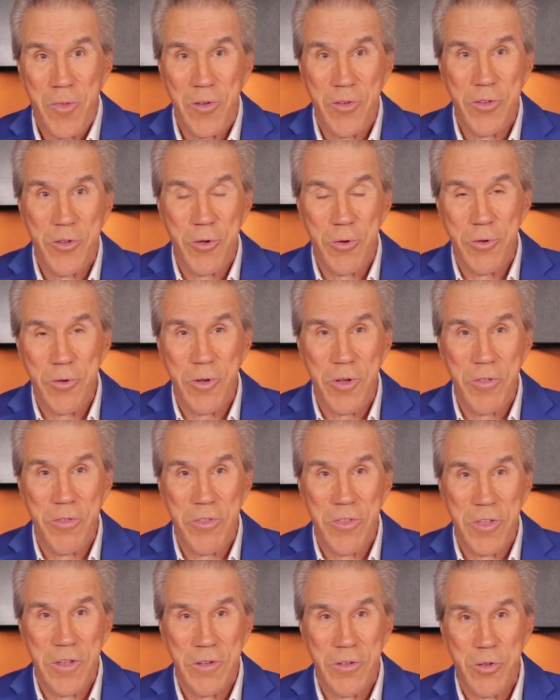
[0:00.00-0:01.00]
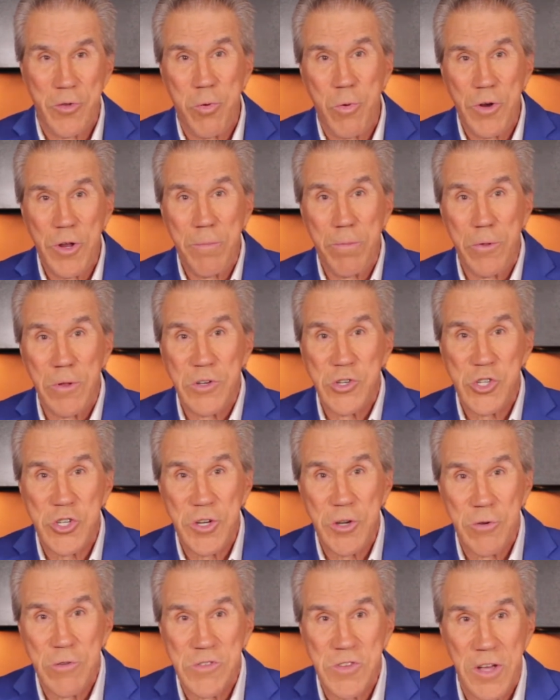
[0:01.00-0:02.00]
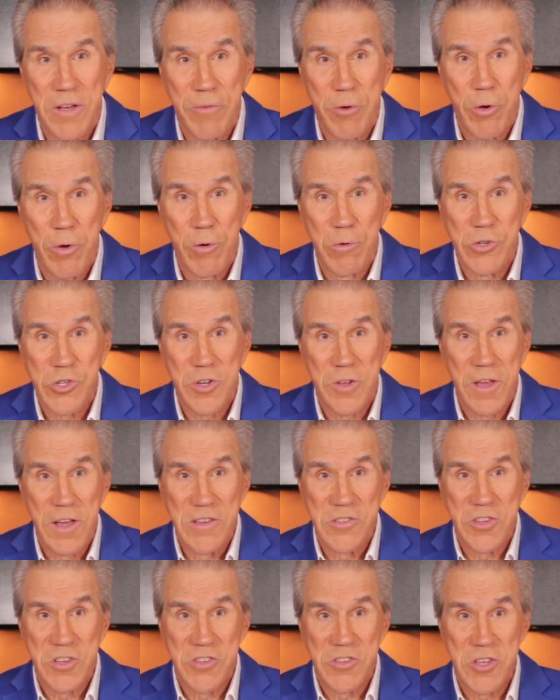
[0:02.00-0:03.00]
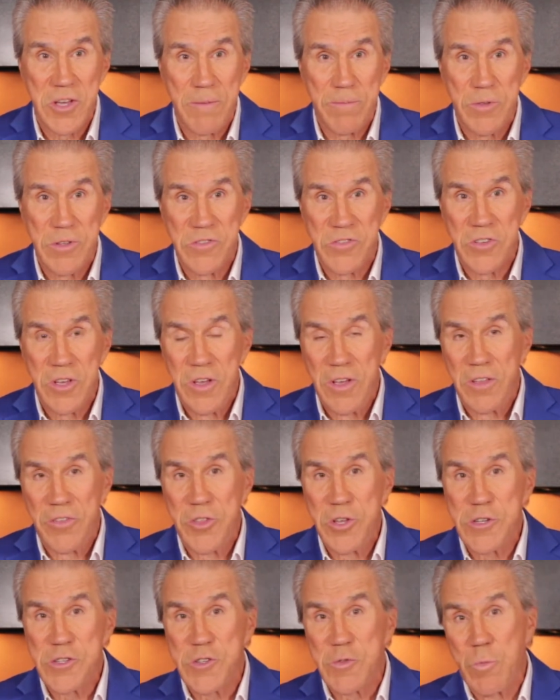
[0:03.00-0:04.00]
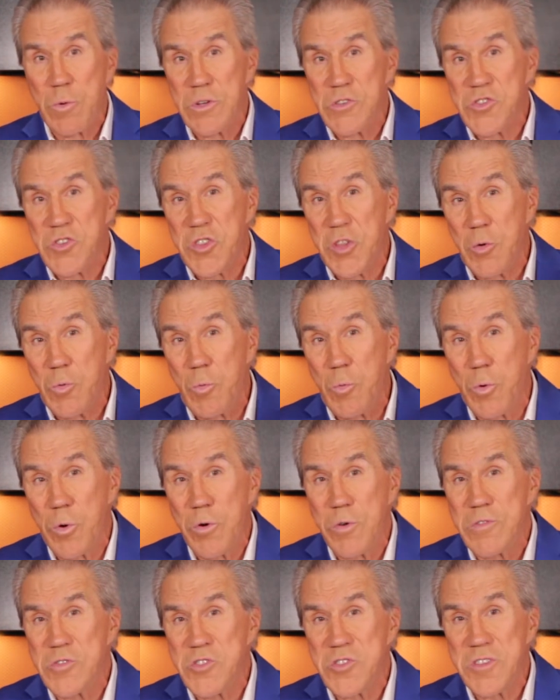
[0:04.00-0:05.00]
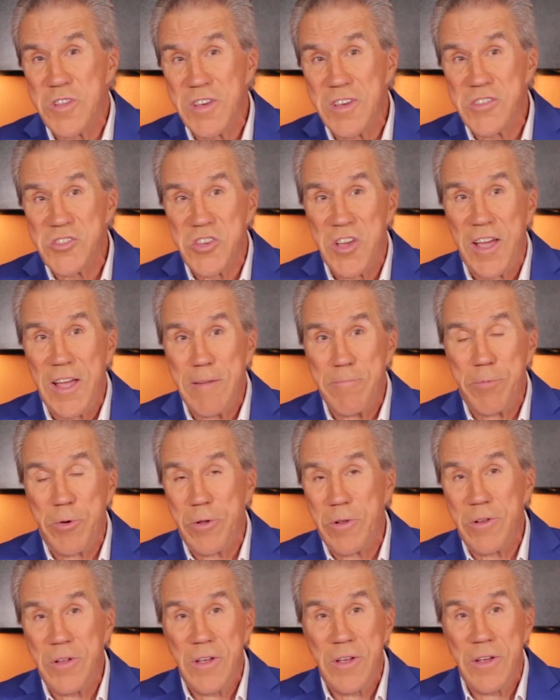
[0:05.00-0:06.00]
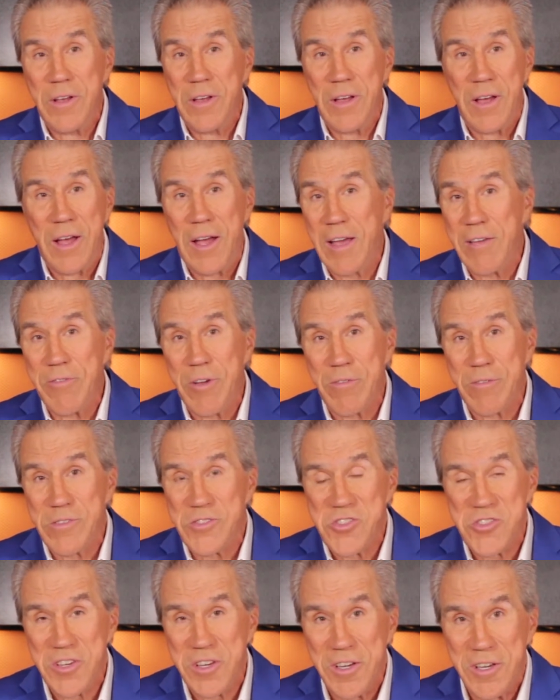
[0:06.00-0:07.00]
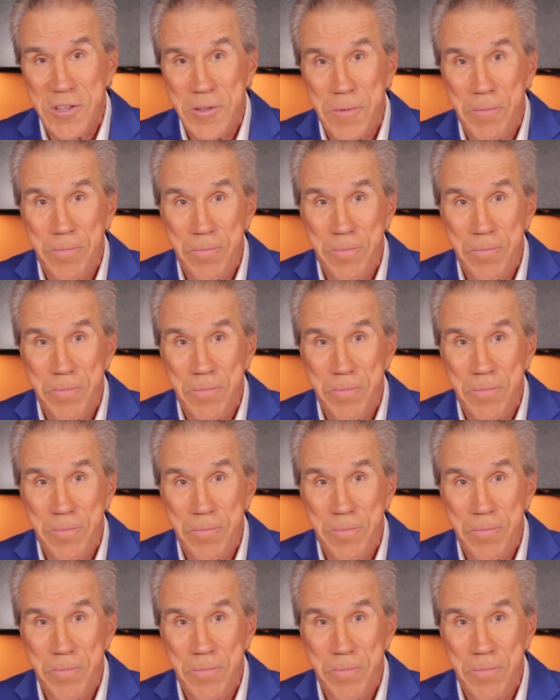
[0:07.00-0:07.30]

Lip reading: During the 20-plus years I've coached case acceptance, this was the worst example I've ever seen.